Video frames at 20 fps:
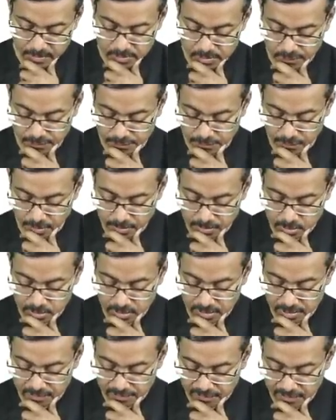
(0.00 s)
So from
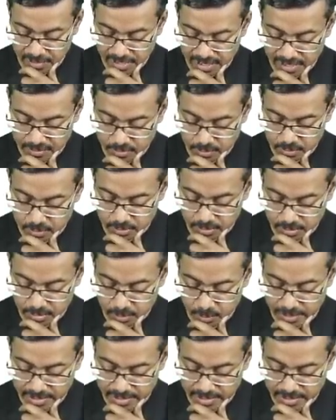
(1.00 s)
two thousand five to two thousand